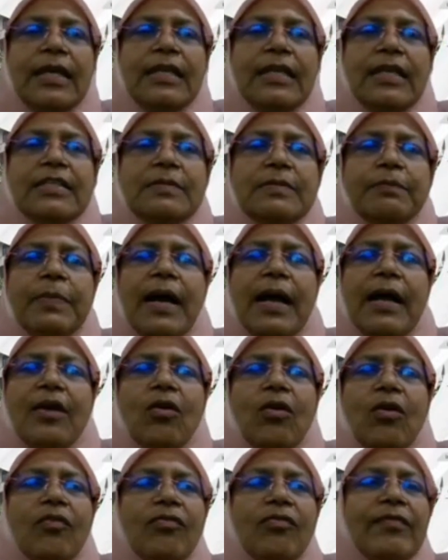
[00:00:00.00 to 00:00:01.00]
It is
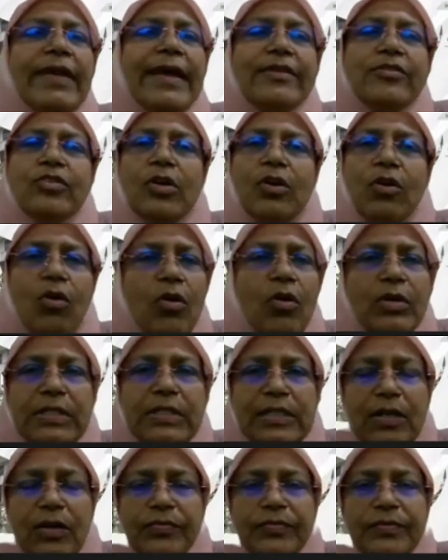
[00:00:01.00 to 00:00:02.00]
part of natural
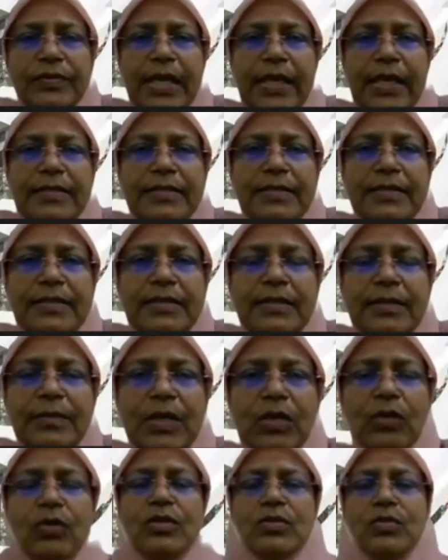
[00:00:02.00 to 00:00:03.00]
order of things,
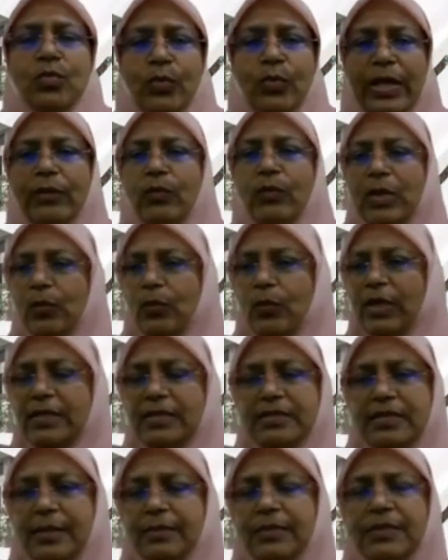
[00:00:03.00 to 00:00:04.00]
because when we
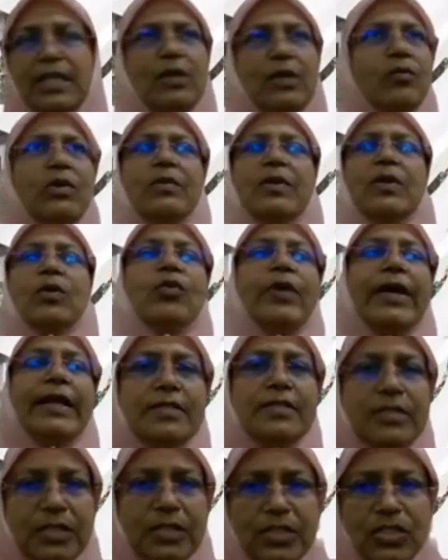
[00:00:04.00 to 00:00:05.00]
want something, we will go
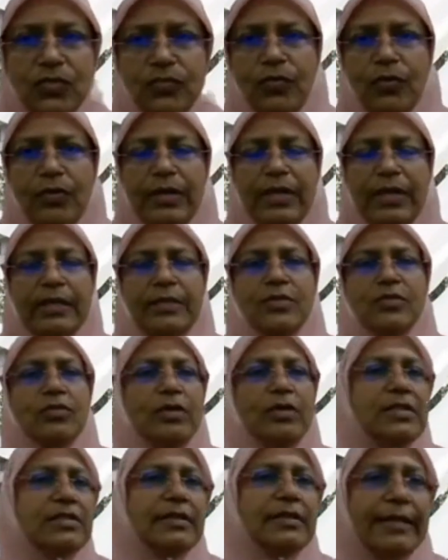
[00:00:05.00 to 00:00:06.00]
and search for it.
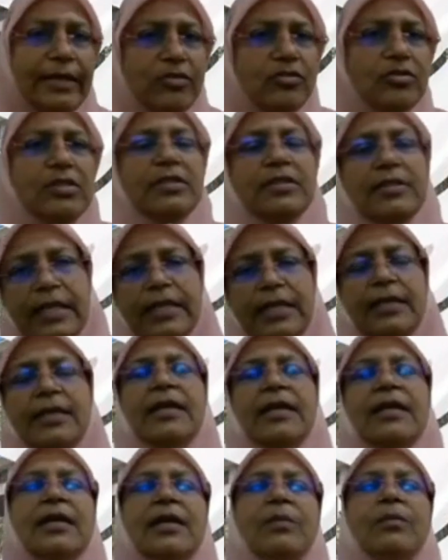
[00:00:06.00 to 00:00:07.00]
So it's a natural
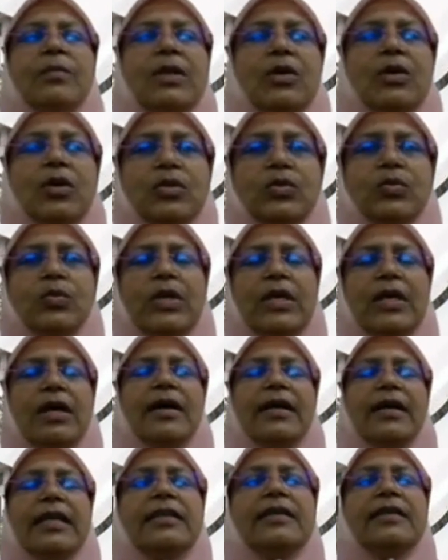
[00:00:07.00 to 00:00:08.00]
thing because we
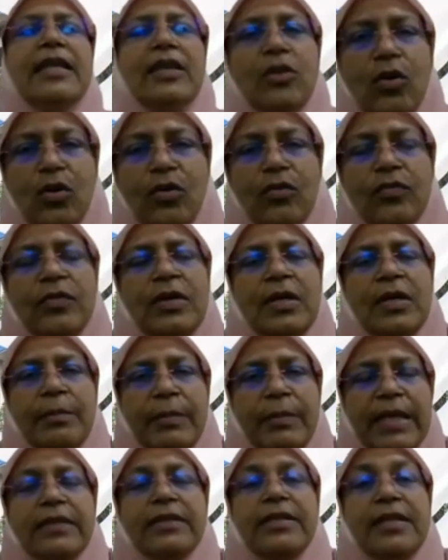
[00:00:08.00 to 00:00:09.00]
are in need of
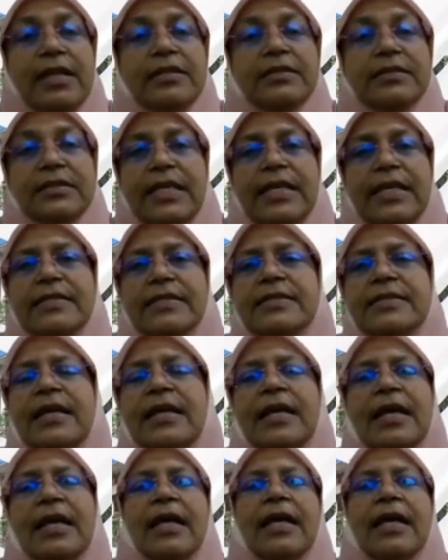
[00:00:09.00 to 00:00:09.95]
material things.